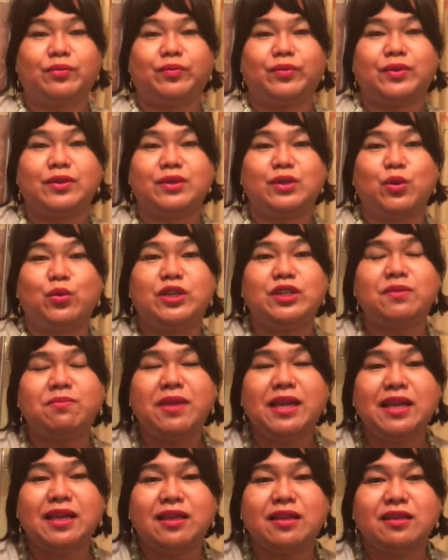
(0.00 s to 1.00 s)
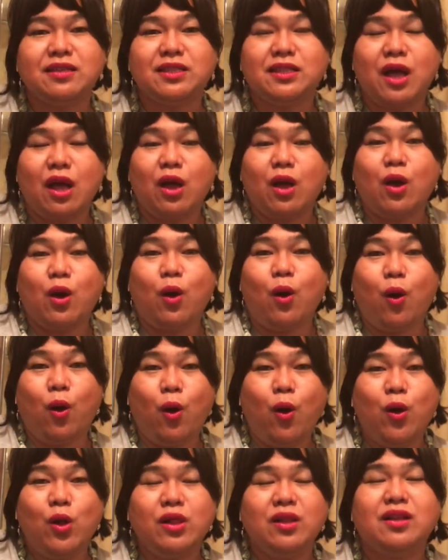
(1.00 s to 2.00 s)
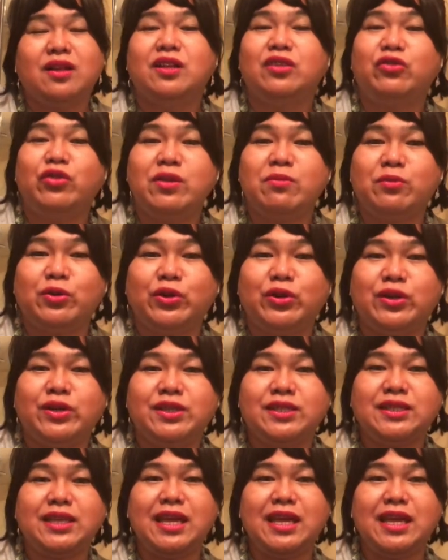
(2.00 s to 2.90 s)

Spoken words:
So which means all kadreamers